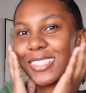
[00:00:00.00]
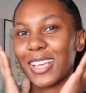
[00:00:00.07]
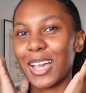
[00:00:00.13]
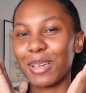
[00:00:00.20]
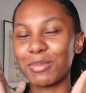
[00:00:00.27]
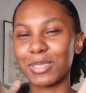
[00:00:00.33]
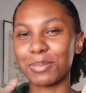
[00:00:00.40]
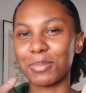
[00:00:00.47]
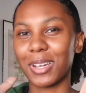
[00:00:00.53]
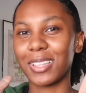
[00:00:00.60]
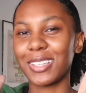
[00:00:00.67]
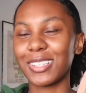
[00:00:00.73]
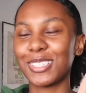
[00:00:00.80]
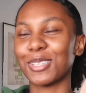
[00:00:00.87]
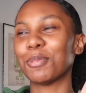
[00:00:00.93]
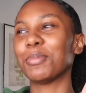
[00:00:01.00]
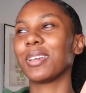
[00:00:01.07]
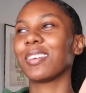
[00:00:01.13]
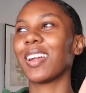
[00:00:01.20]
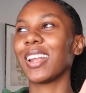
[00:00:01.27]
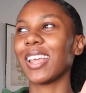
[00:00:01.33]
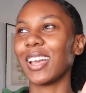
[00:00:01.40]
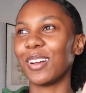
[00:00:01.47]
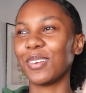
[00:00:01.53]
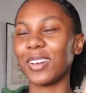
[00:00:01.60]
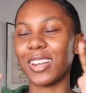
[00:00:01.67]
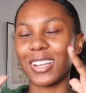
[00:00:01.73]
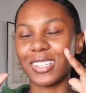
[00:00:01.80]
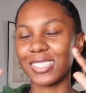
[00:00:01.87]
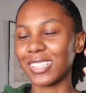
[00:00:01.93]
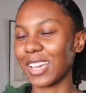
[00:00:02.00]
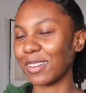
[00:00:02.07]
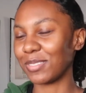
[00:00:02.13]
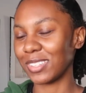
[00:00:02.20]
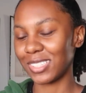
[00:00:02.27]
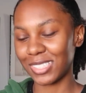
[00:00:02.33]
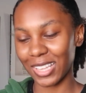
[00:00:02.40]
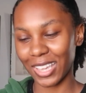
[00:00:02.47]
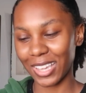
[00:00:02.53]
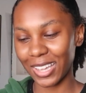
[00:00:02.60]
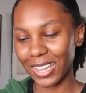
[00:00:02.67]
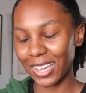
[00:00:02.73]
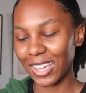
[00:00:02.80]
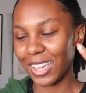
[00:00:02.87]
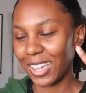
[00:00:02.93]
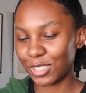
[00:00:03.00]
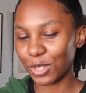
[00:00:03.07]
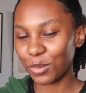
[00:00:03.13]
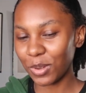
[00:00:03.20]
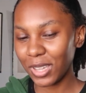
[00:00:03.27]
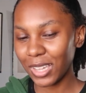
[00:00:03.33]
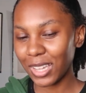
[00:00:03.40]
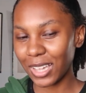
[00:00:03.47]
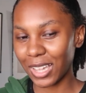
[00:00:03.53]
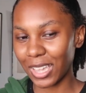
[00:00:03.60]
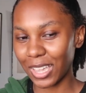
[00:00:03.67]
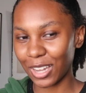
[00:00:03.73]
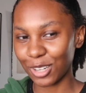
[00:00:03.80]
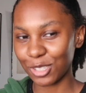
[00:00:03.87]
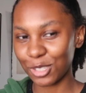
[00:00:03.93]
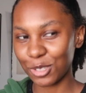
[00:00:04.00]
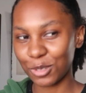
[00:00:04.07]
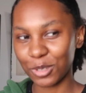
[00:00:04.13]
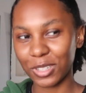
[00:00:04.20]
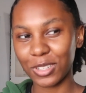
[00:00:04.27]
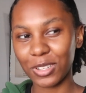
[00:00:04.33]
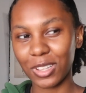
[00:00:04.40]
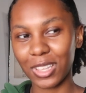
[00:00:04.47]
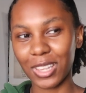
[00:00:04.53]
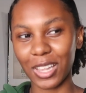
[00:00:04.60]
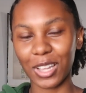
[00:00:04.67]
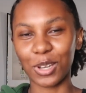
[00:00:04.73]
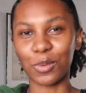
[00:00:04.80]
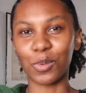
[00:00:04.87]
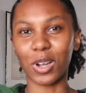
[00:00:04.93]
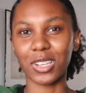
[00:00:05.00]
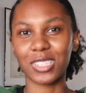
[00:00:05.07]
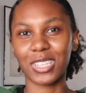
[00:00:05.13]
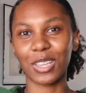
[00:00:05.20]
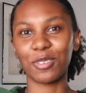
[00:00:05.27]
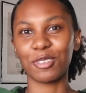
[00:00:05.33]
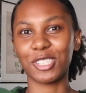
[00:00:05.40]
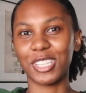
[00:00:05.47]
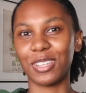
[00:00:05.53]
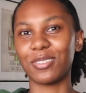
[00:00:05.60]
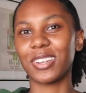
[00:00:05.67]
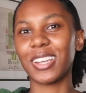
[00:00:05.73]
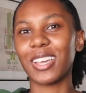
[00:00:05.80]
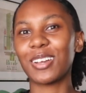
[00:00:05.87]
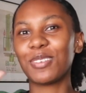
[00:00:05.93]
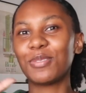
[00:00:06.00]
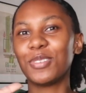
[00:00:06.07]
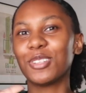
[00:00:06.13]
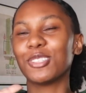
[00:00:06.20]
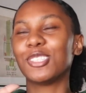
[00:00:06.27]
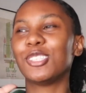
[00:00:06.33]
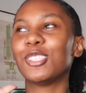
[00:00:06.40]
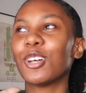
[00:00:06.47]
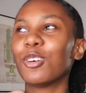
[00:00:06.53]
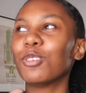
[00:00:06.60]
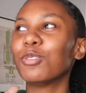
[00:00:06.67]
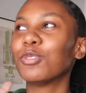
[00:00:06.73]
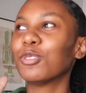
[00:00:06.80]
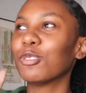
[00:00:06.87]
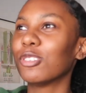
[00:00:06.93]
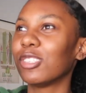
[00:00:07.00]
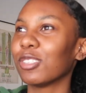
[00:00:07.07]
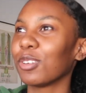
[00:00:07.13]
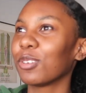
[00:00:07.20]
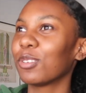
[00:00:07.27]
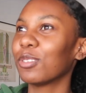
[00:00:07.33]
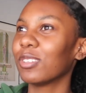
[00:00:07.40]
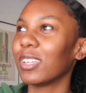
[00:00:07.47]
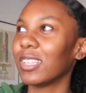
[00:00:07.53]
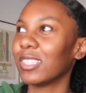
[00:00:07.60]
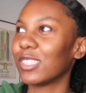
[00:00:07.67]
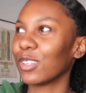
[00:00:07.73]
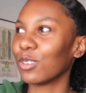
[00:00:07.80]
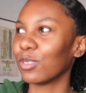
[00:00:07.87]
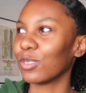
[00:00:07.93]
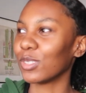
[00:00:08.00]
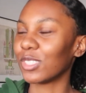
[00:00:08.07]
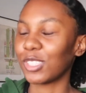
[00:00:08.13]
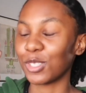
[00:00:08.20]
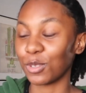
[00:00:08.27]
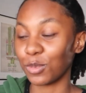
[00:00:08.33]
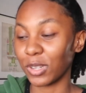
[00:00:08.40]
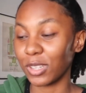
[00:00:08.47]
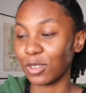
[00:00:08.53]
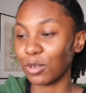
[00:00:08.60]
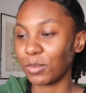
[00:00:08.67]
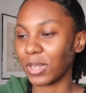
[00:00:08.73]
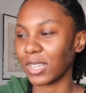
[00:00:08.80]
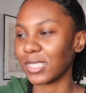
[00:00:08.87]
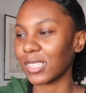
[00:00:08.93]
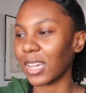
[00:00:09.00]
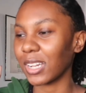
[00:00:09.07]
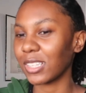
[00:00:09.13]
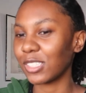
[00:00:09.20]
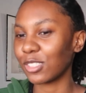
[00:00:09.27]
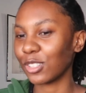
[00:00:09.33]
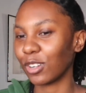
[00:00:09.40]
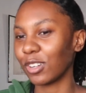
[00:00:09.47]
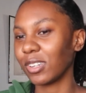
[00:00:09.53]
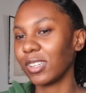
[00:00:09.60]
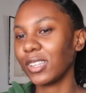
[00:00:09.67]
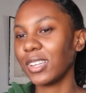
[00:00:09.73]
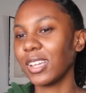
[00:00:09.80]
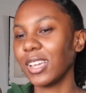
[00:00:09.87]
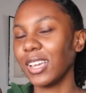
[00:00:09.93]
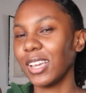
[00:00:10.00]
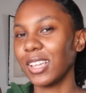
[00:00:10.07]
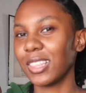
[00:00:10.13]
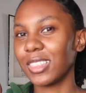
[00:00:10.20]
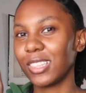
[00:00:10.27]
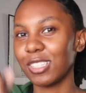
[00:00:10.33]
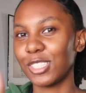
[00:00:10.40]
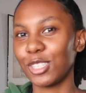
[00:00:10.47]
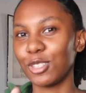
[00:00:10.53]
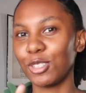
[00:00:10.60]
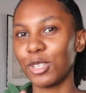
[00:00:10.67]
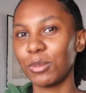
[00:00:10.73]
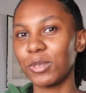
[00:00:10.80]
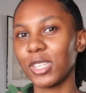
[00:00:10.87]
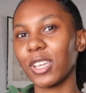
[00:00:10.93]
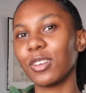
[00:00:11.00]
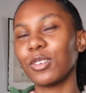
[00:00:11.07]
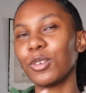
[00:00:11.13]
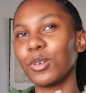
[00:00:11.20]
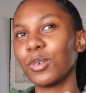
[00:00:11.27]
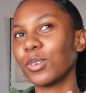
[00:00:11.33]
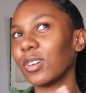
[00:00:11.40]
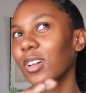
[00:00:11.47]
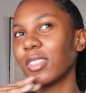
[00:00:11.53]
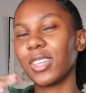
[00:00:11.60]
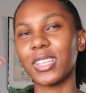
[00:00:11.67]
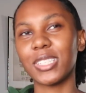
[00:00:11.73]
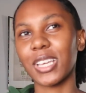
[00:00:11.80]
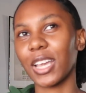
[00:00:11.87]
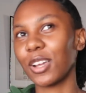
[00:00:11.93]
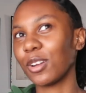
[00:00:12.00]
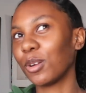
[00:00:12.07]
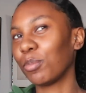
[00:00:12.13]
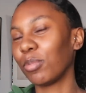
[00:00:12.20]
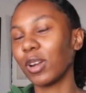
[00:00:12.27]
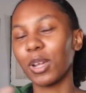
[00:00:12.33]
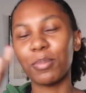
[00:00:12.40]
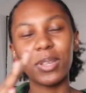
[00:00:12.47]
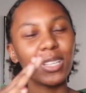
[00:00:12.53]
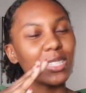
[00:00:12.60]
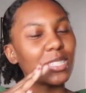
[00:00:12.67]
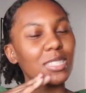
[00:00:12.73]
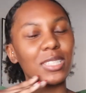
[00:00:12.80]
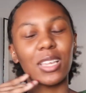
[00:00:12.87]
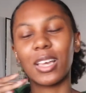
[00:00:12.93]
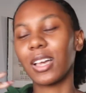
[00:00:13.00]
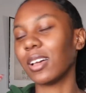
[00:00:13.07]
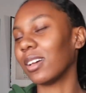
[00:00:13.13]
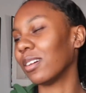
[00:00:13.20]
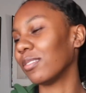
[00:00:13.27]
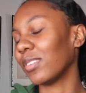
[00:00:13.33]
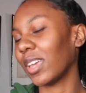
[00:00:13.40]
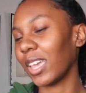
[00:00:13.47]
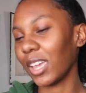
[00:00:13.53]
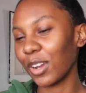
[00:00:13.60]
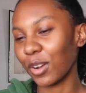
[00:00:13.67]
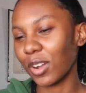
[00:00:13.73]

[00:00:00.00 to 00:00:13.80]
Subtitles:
I'm smiling so big right now, and I just have to say, doing a hair tutorial and like a wash day routine right now feels so full circle and so surreal, because I started this YouTube channel on the entire premise of hair